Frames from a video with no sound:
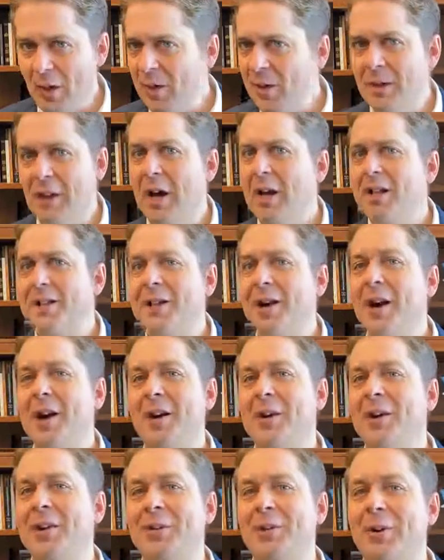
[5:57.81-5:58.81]
A lot of
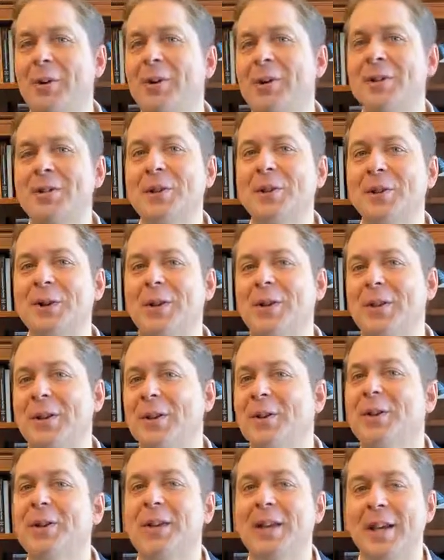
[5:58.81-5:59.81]
talk throughout his career in the
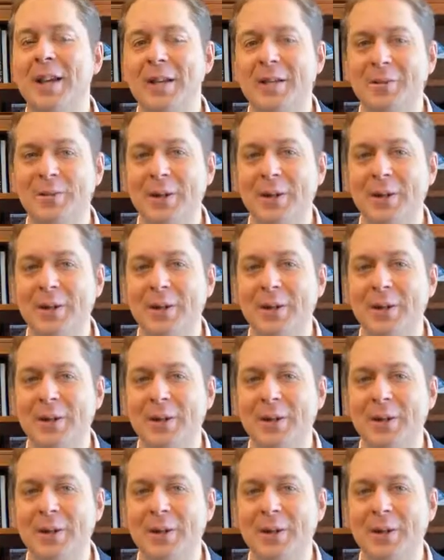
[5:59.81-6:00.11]
early days